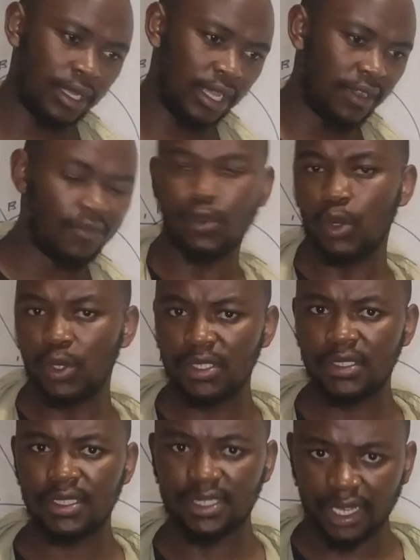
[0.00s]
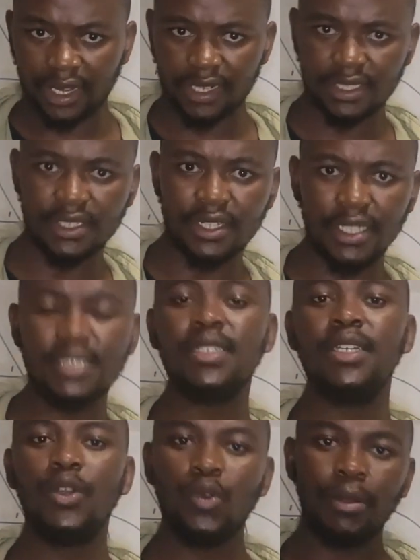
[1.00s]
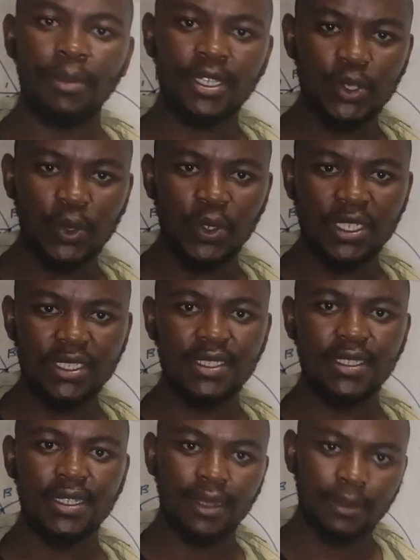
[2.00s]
I've always iterated that we must always